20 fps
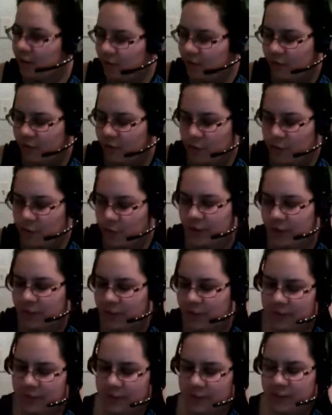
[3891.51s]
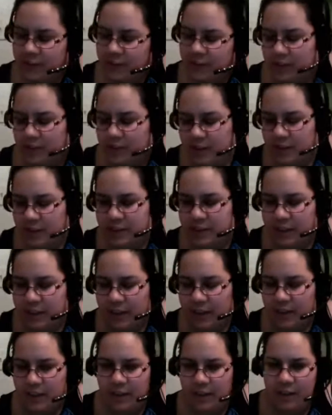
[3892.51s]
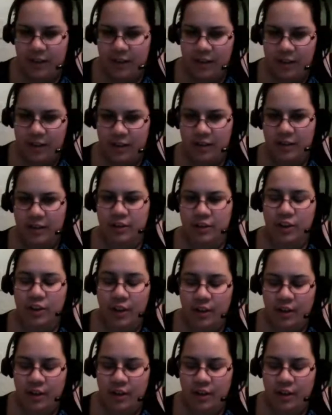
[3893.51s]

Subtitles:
footprints in the dirt